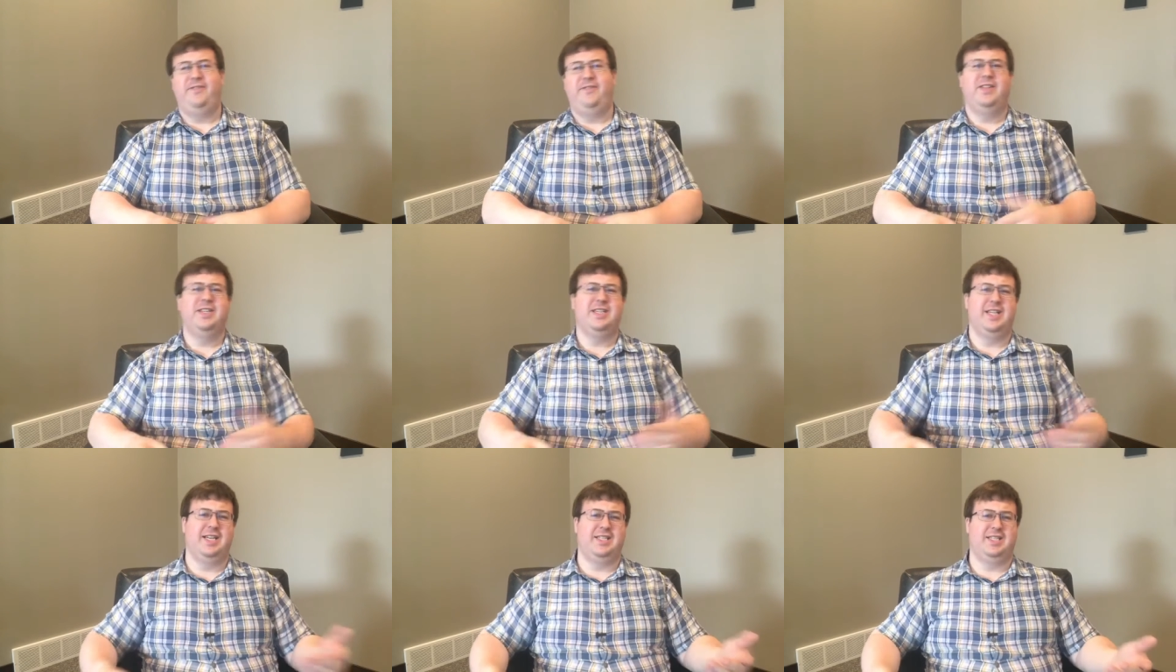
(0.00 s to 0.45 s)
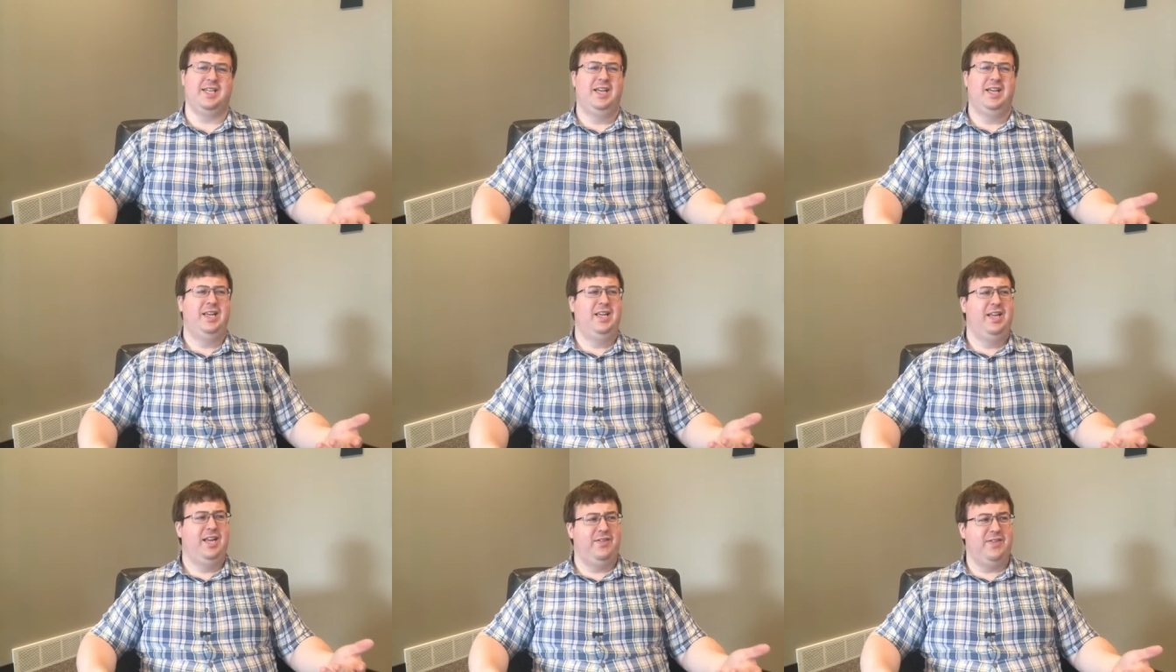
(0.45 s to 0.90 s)
If this guy's,
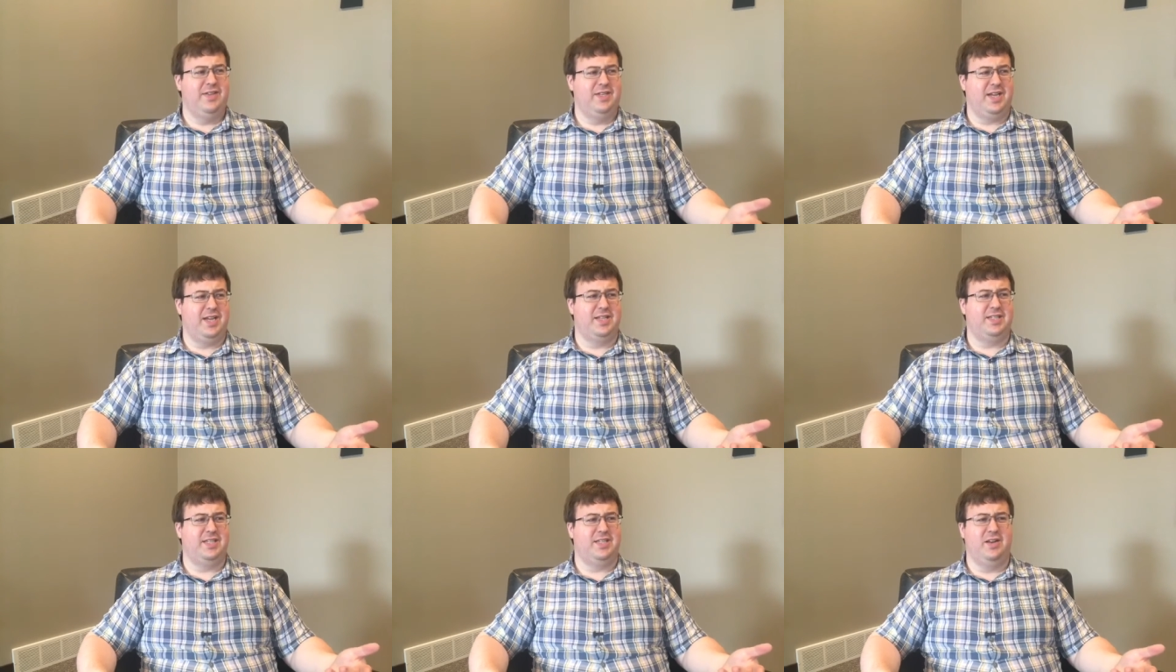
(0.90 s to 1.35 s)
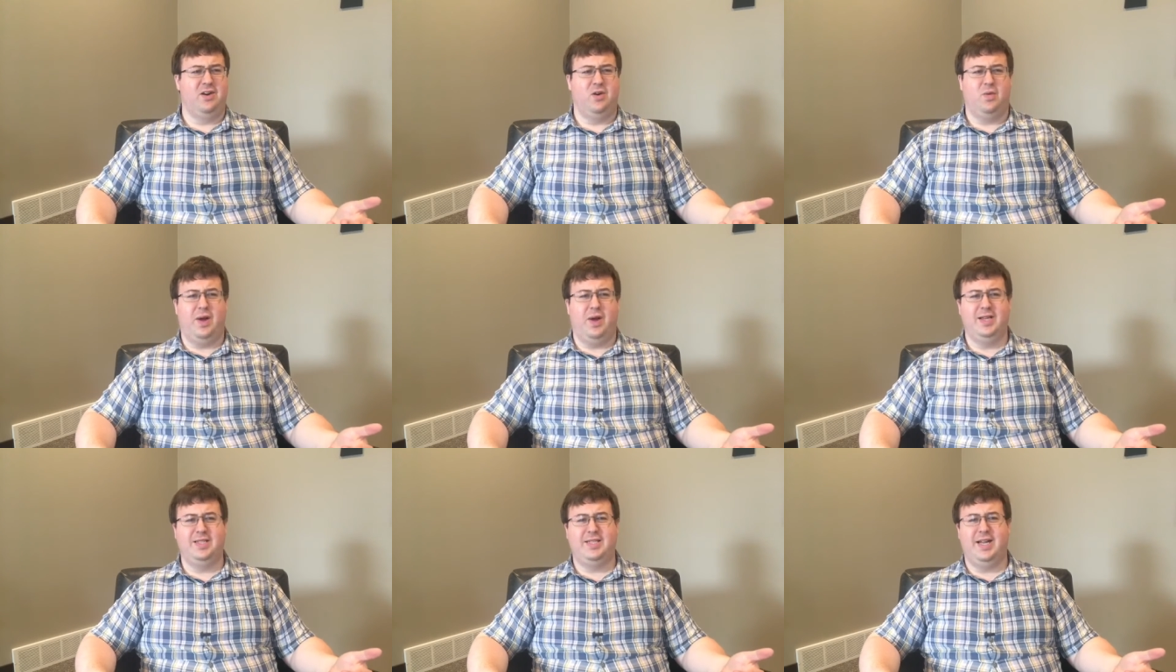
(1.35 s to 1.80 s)
if this guy's a sinner,
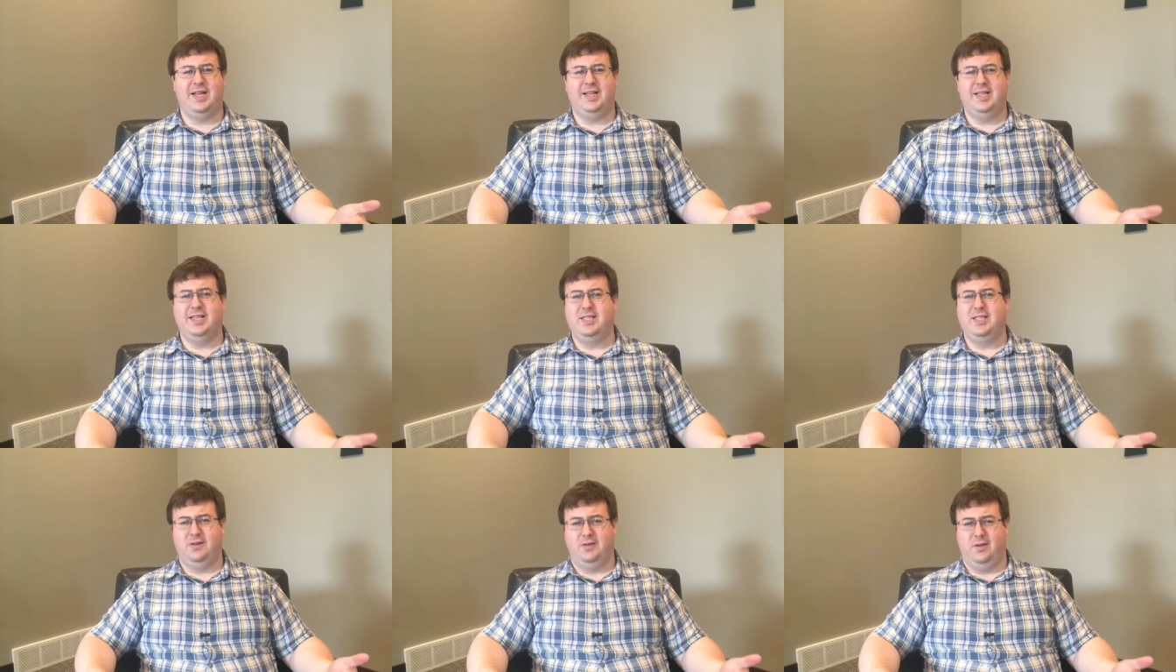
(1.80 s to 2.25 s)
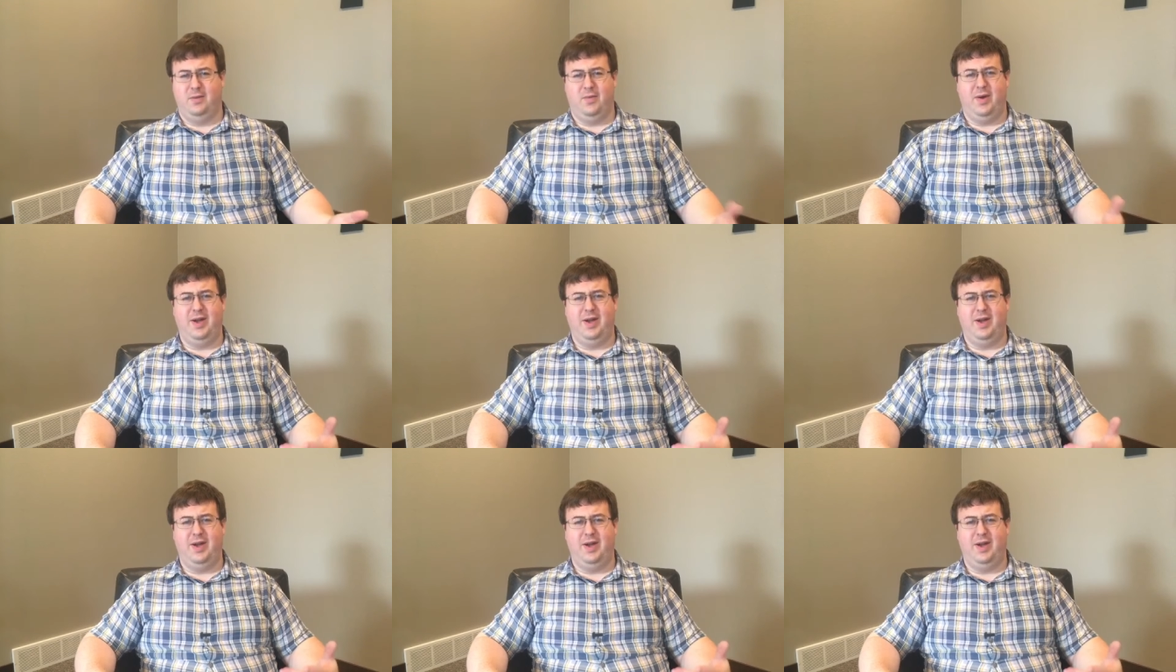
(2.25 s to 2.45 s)
why is God listening to him?